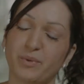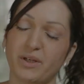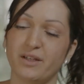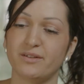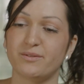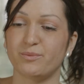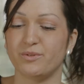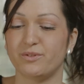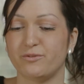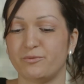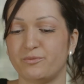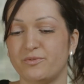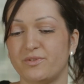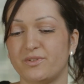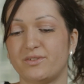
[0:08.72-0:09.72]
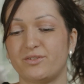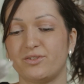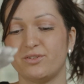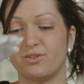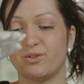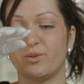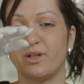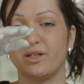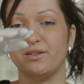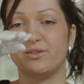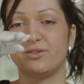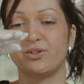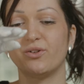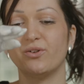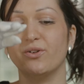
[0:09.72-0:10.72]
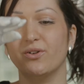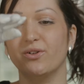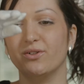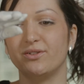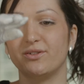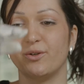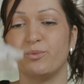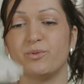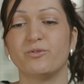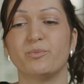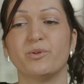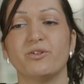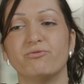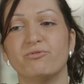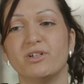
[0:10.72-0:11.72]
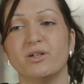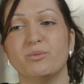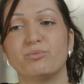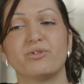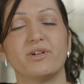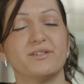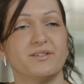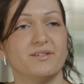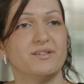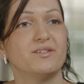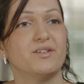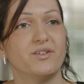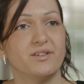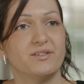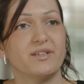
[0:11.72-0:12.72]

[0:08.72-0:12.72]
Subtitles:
piece would have stood quite tall, so it would have been a real presence on a